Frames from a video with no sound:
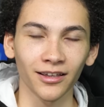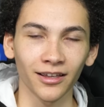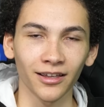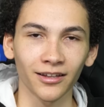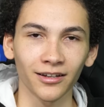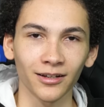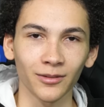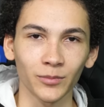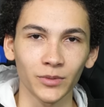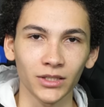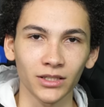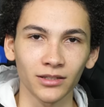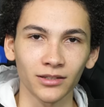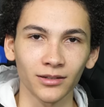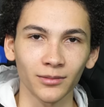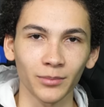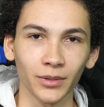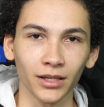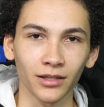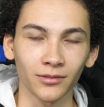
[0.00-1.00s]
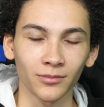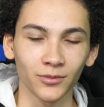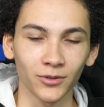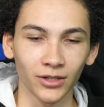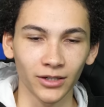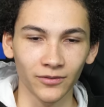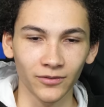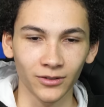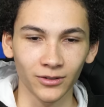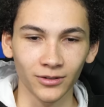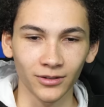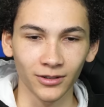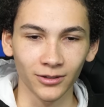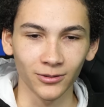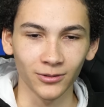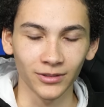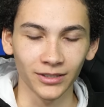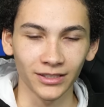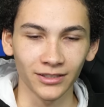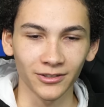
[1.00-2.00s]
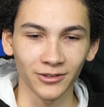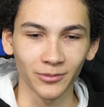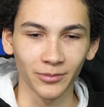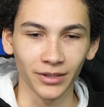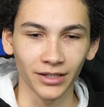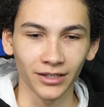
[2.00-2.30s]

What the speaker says: and I'm just a bad driver, according to